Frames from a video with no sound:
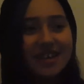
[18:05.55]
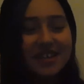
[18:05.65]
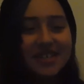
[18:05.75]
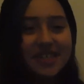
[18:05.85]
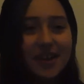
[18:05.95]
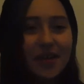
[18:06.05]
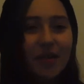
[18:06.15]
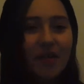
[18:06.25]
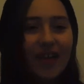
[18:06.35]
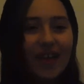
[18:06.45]

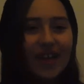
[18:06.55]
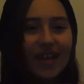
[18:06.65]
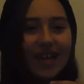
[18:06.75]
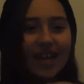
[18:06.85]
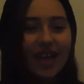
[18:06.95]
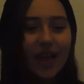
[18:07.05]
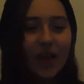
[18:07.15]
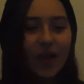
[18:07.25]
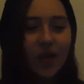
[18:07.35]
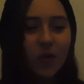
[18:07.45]
So
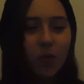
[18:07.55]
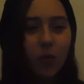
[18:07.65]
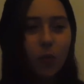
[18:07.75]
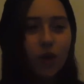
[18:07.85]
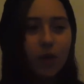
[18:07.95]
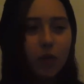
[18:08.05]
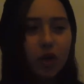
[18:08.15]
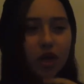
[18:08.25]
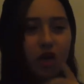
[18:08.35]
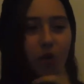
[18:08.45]
we
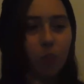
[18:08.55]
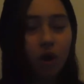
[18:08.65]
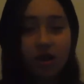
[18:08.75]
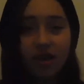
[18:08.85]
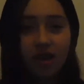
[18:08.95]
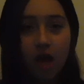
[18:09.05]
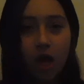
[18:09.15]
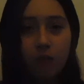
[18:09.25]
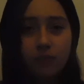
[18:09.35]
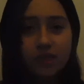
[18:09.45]
were walking
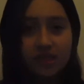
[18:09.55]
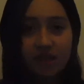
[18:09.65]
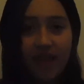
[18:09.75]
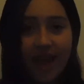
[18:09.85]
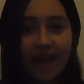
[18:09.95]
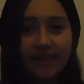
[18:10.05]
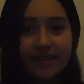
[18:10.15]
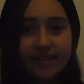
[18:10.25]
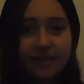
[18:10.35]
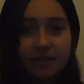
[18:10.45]
up to
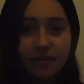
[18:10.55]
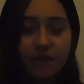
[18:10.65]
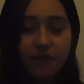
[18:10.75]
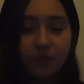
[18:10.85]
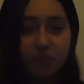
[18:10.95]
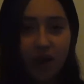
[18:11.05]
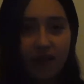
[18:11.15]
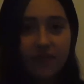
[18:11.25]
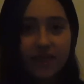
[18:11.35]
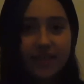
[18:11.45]
class from
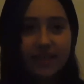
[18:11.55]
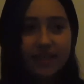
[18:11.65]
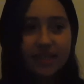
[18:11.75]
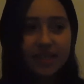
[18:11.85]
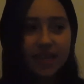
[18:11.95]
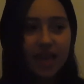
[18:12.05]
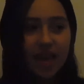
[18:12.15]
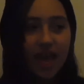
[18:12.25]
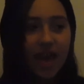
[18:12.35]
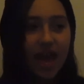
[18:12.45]
breakfast,
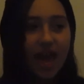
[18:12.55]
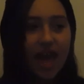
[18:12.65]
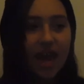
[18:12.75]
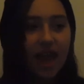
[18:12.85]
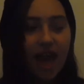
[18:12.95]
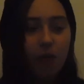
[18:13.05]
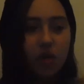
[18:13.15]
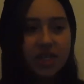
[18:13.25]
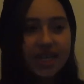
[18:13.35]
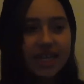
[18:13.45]
and I
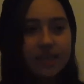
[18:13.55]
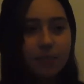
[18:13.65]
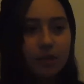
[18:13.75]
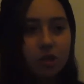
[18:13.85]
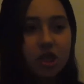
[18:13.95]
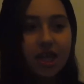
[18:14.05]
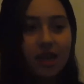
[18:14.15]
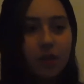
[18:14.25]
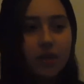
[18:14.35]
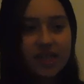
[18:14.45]
went to kiss him on the cheek, and
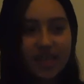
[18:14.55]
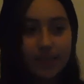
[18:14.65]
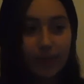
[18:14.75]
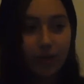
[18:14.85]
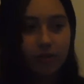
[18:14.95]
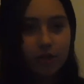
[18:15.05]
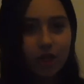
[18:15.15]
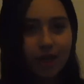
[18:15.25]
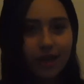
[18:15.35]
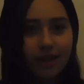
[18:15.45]
he went to kiss me on the
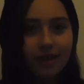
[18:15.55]
cheek.